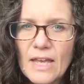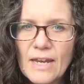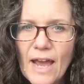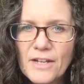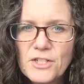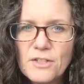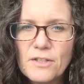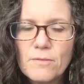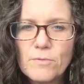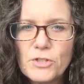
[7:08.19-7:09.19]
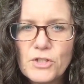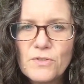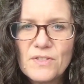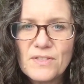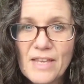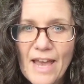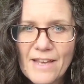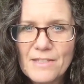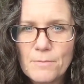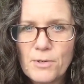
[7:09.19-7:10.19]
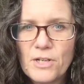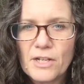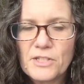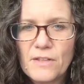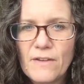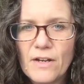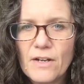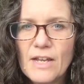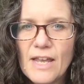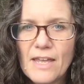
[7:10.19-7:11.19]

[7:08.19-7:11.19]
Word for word: it actually reduces the acid production there,